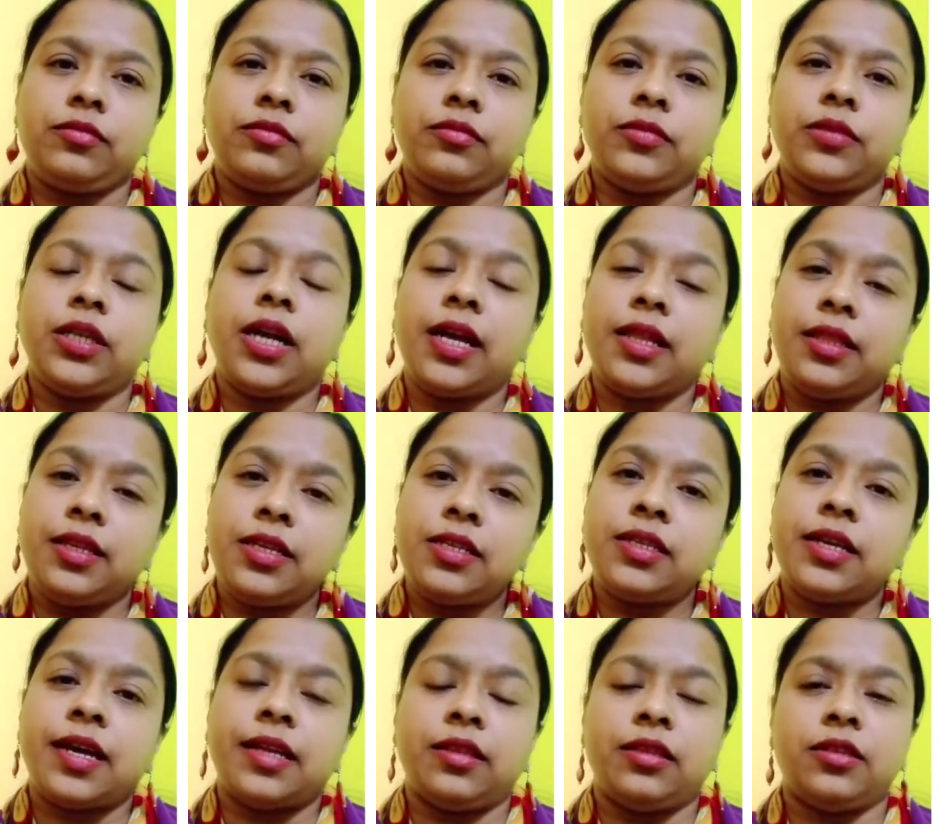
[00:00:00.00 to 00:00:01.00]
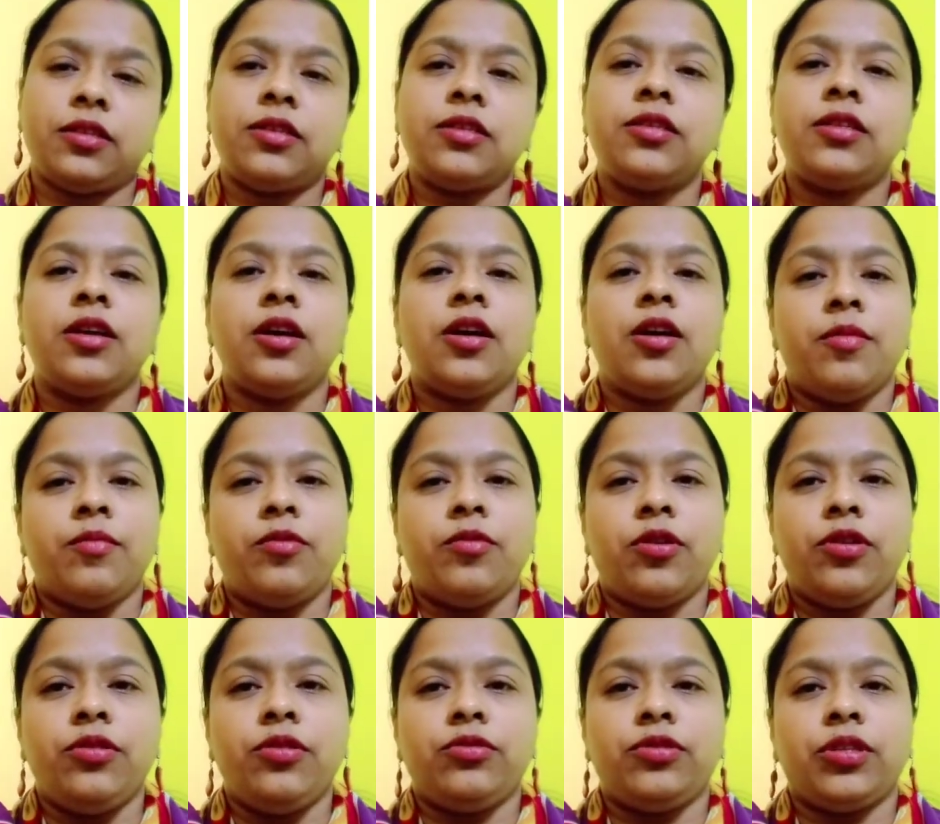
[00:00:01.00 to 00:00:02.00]
and these anthers
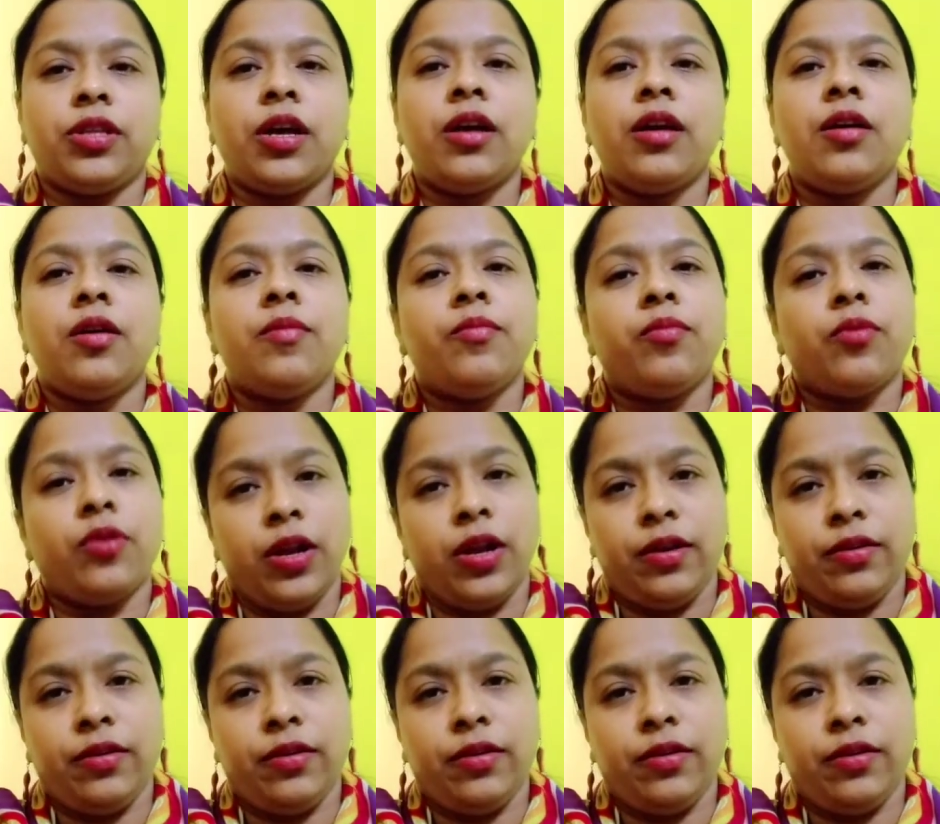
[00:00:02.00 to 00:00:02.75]
produce the pollen